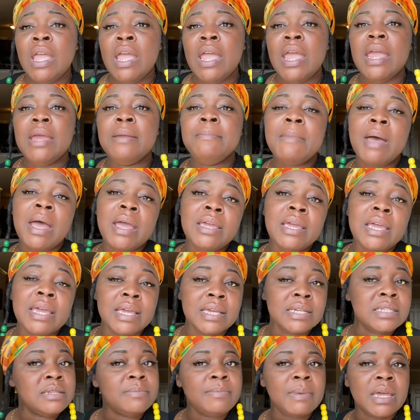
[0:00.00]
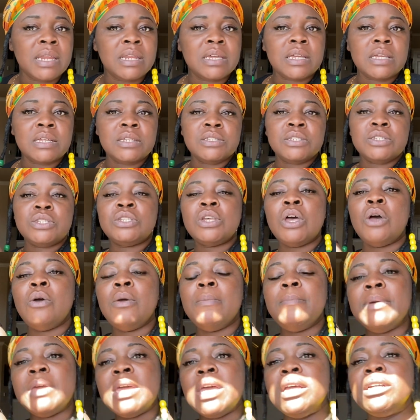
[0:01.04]
and Maya is a mannequin. So,
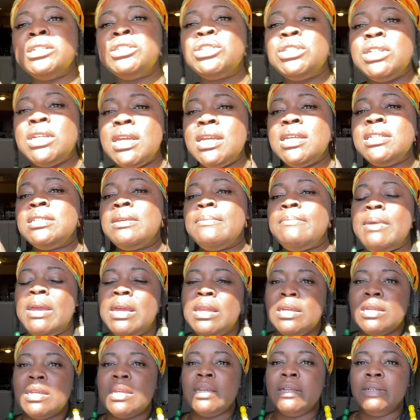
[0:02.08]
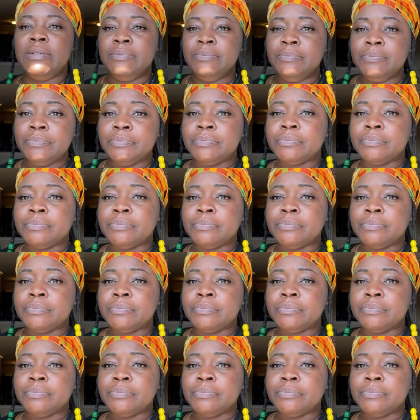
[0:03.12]
and because she is a mannequin,